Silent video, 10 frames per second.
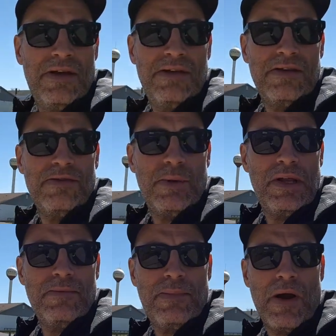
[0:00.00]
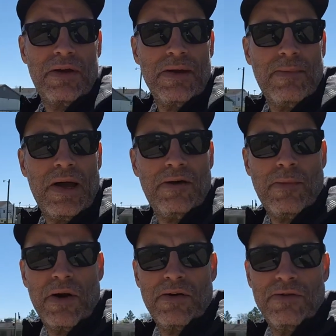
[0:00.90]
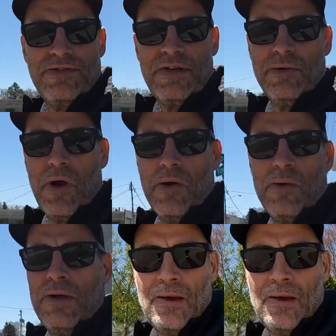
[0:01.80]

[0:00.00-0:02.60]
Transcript: since we didn't park at mile marker 0.